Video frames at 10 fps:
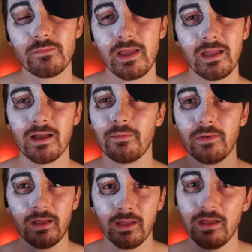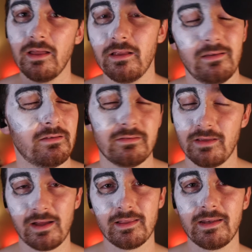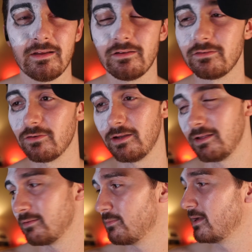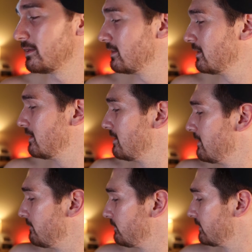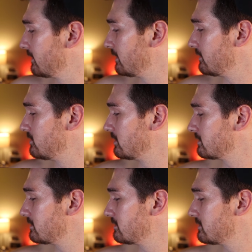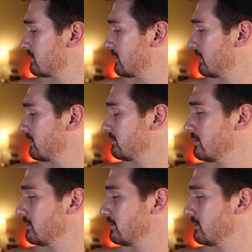makeup, it's highlighting, contouring. But just so that you